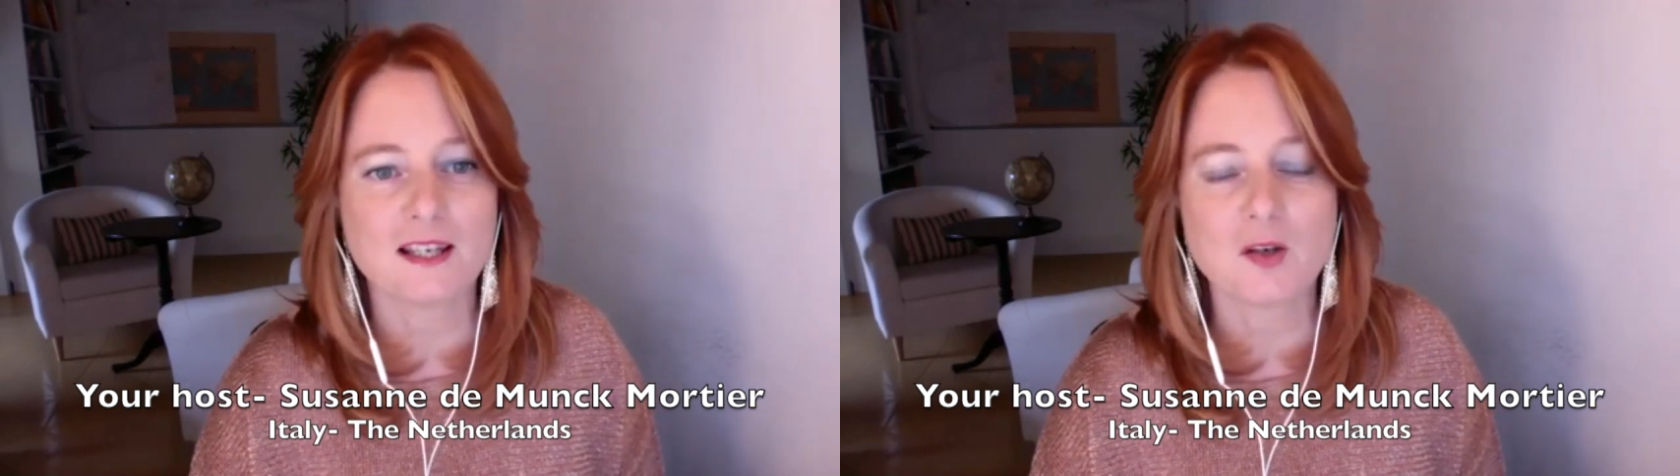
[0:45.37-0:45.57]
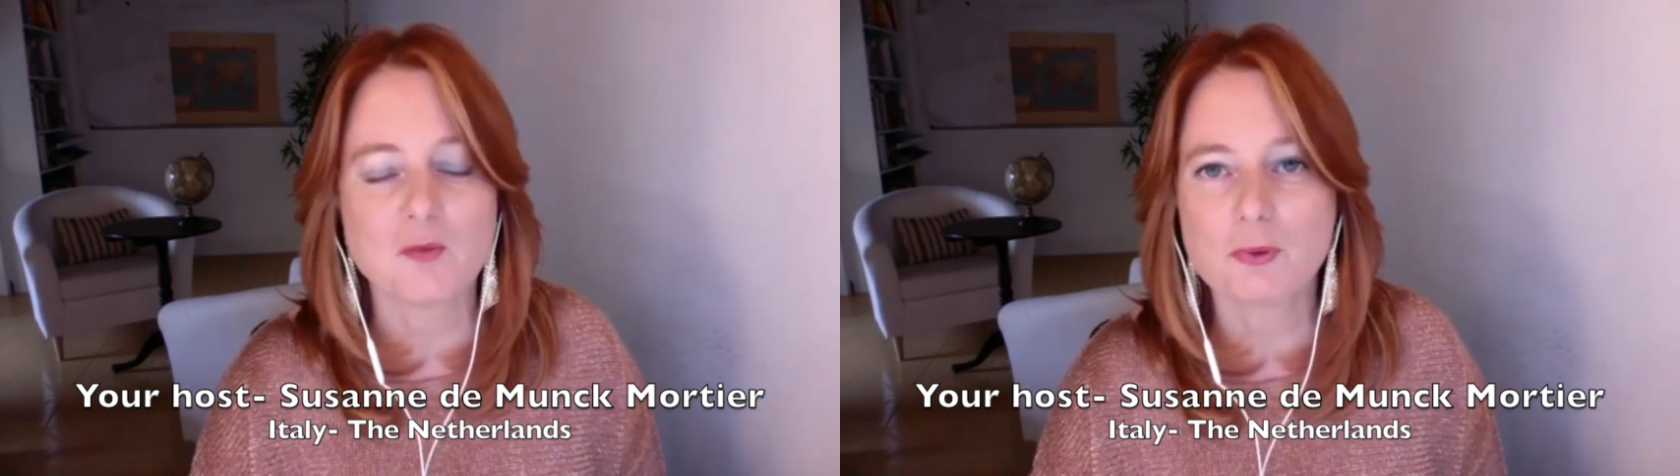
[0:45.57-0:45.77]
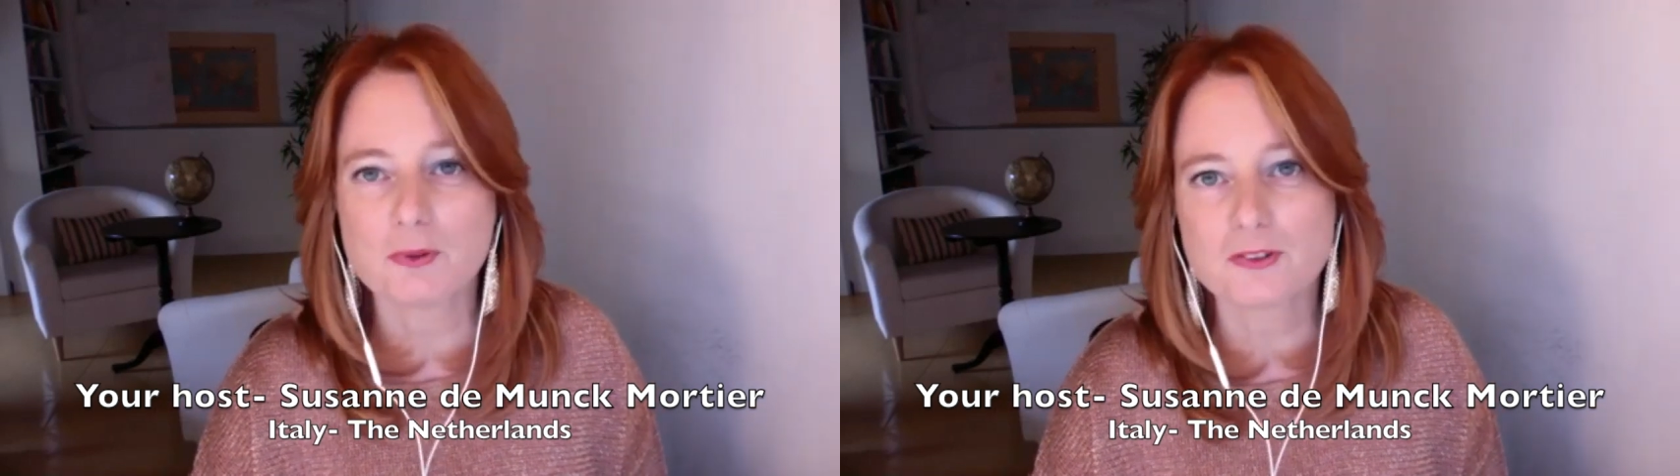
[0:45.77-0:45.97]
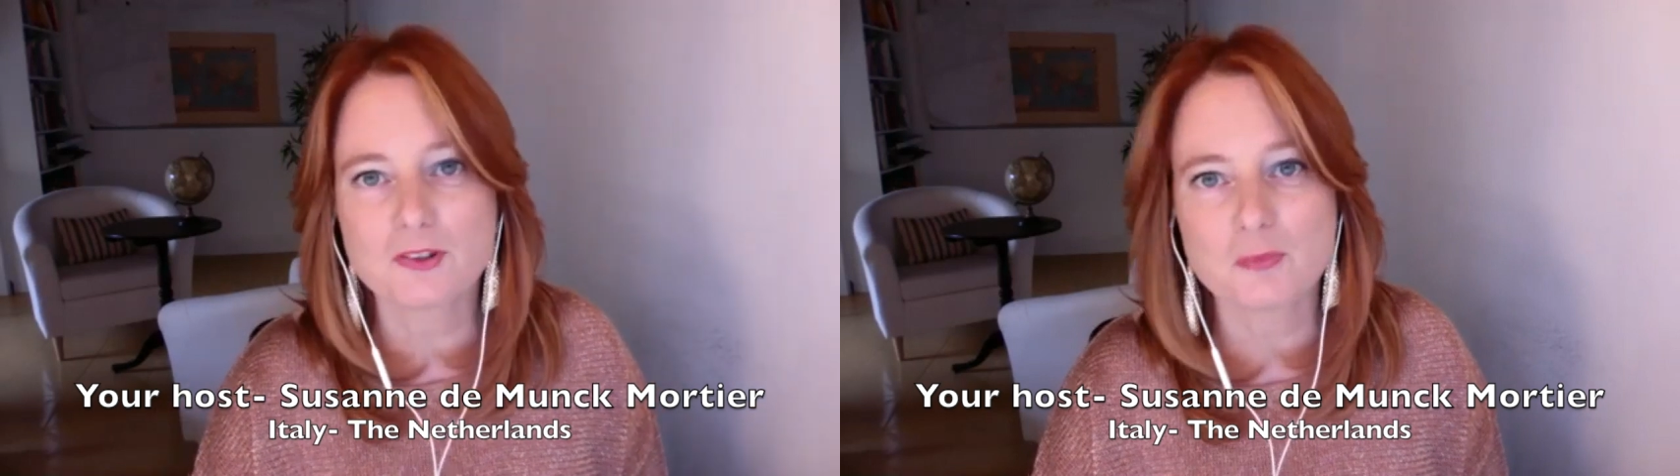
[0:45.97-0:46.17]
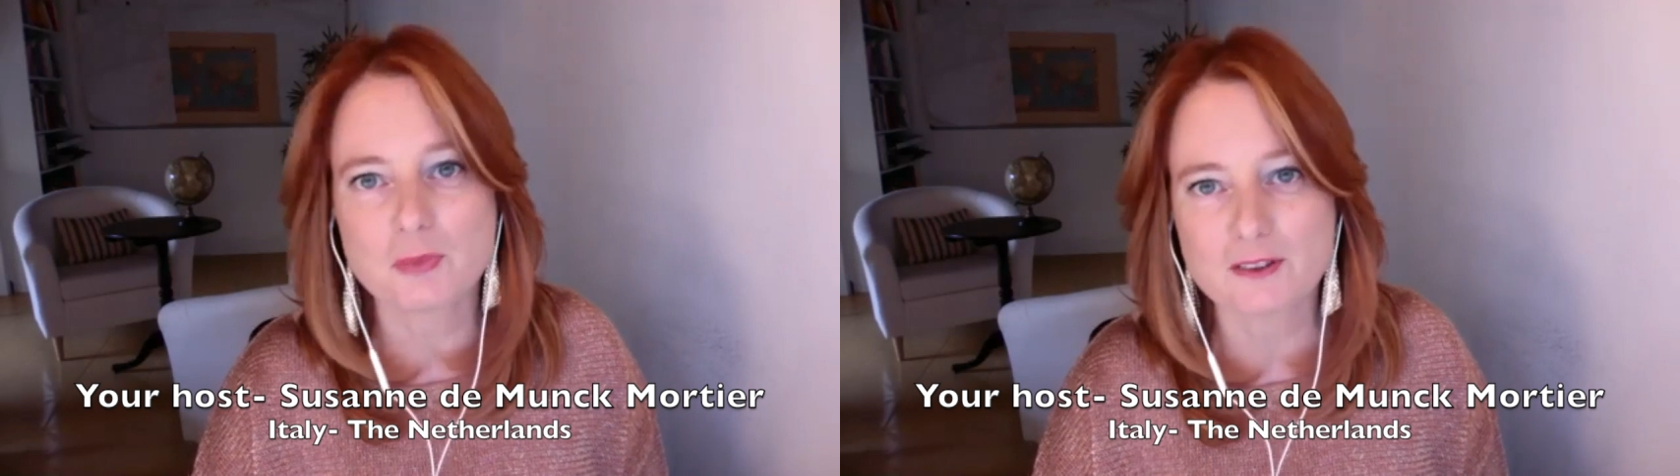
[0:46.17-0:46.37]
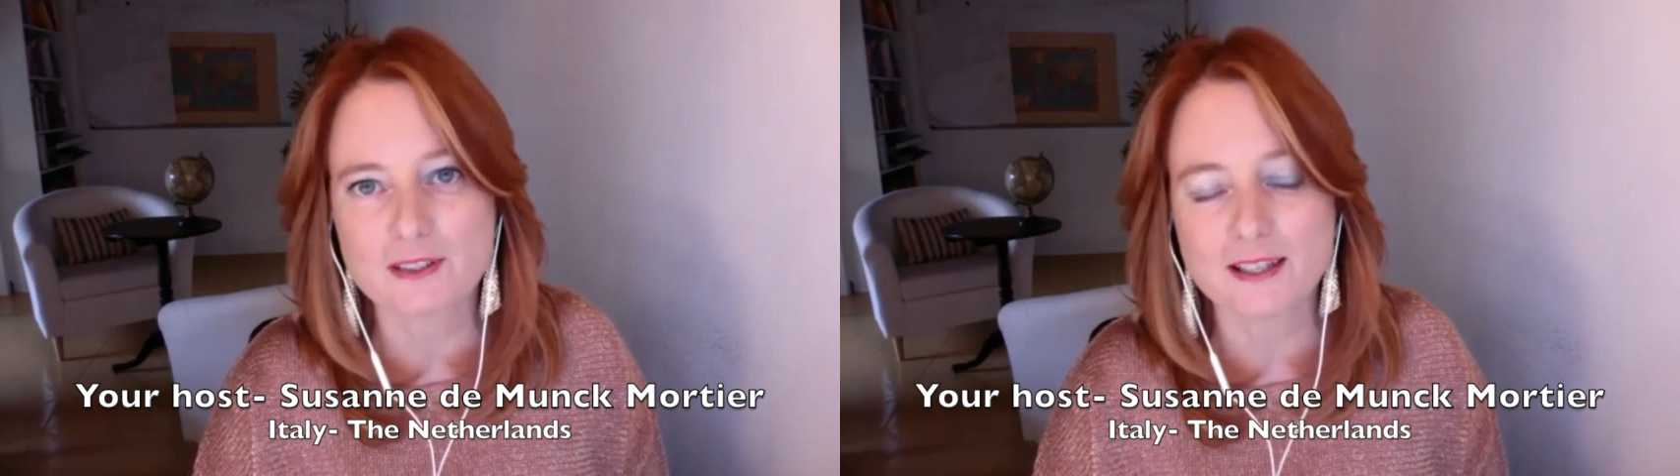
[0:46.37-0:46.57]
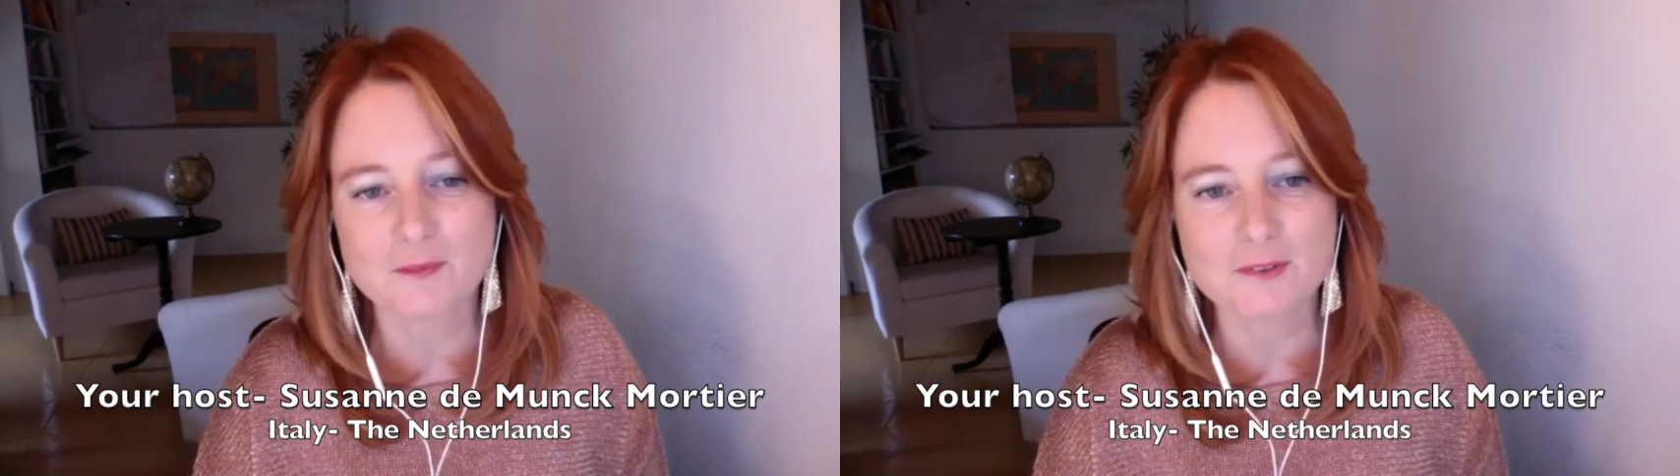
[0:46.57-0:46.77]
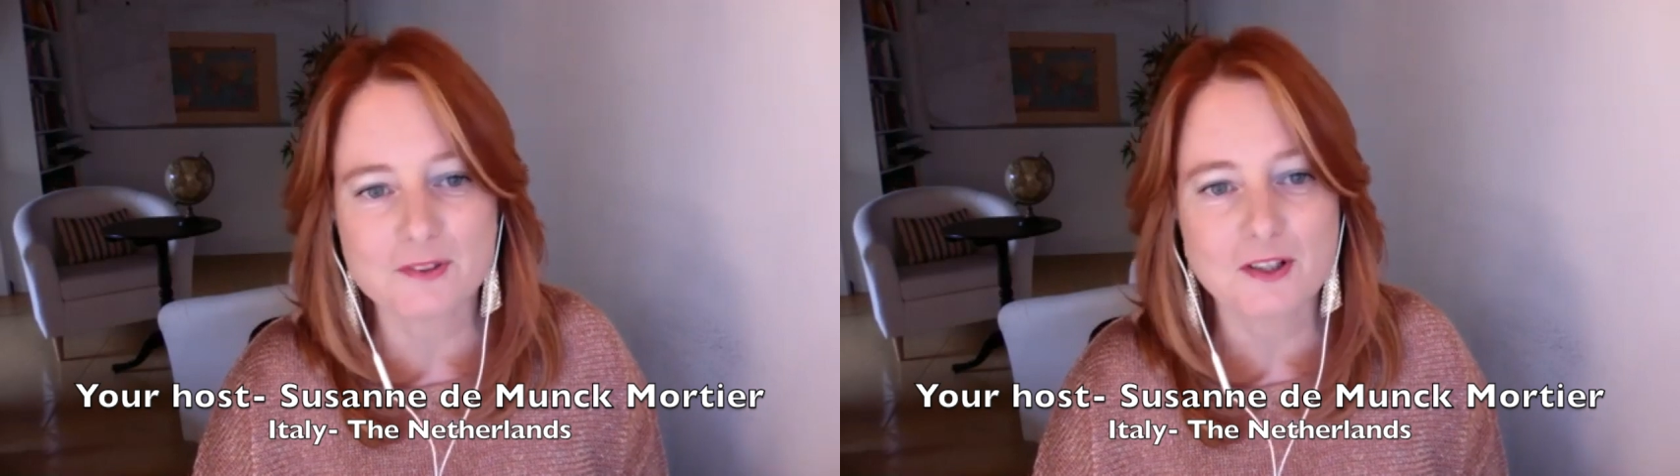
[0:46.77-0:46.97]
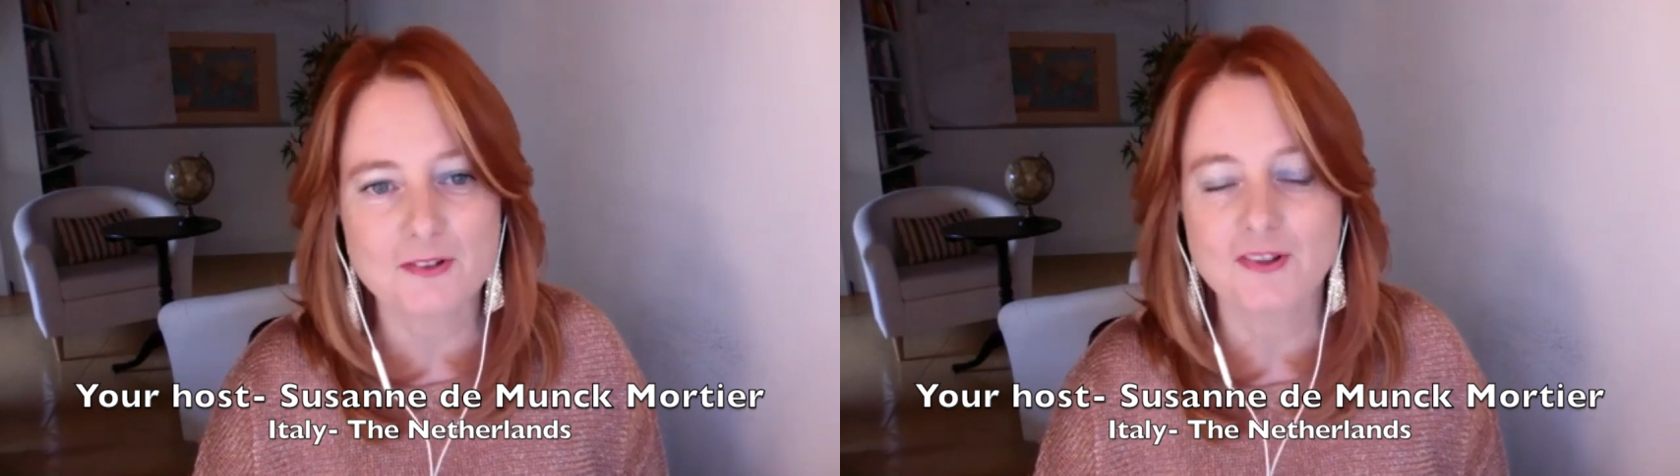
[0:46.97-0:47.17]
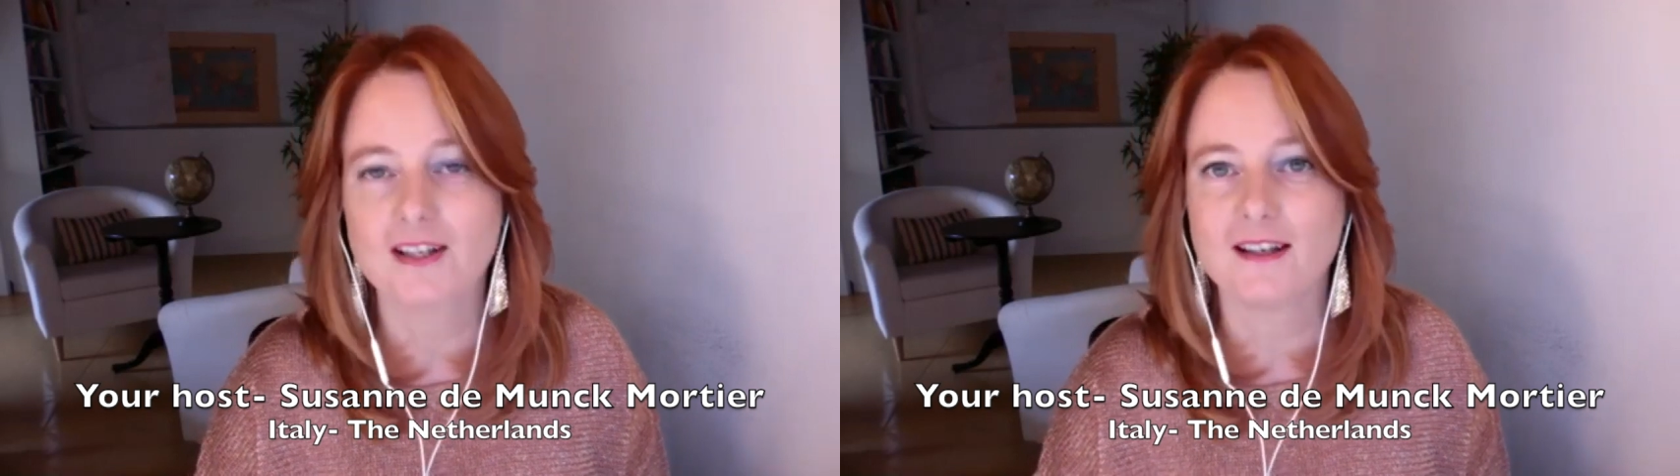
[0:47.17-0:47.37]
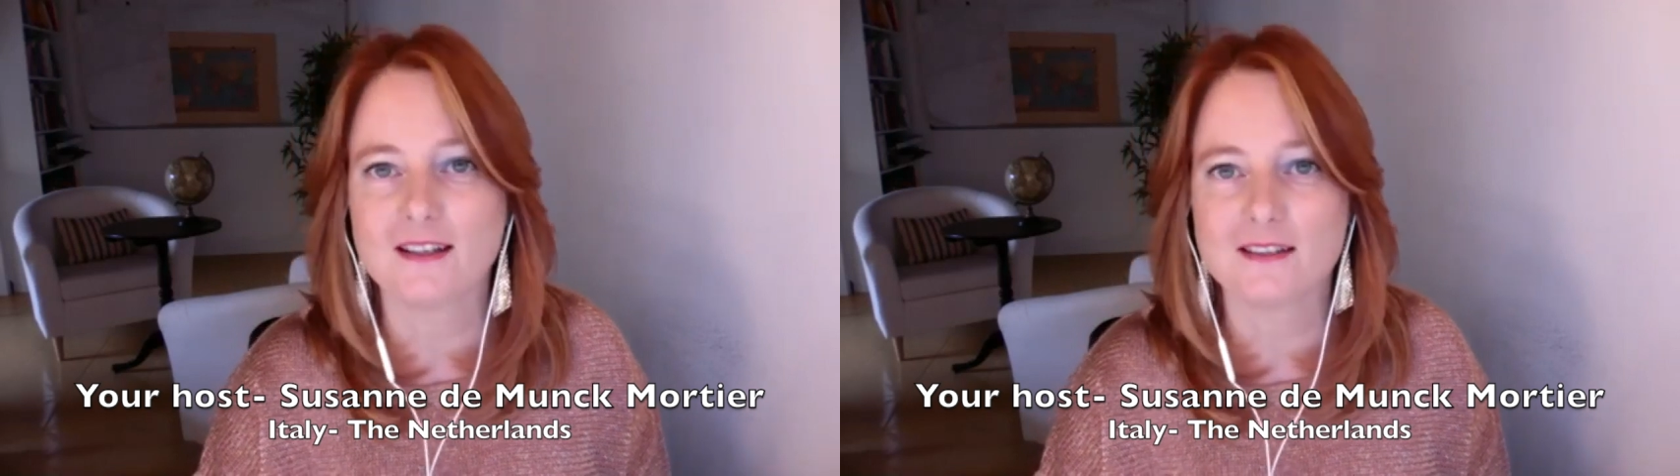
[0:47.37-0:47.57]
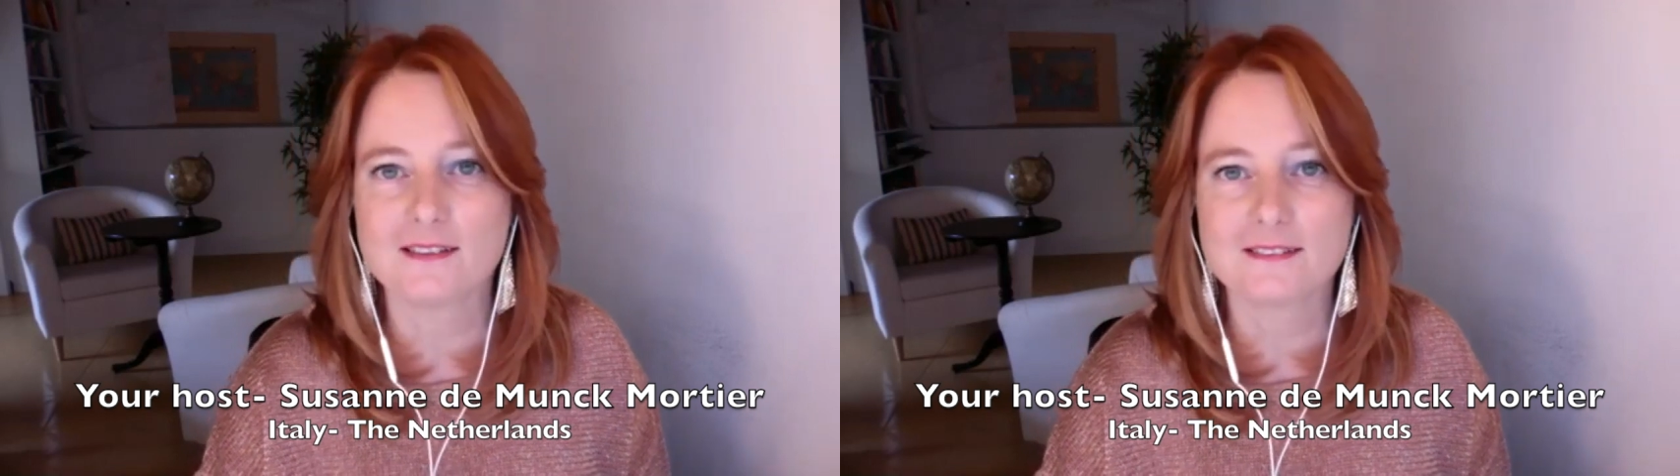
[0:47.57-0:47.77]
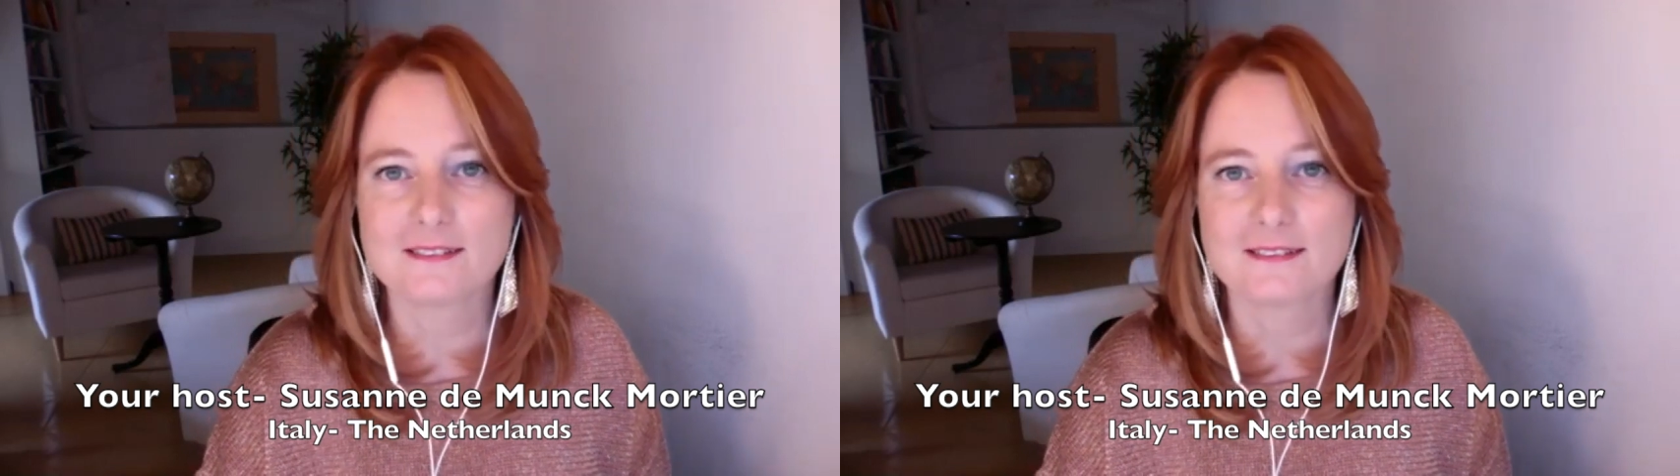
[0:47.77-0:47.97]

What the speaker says: and personal paradigms of her clients.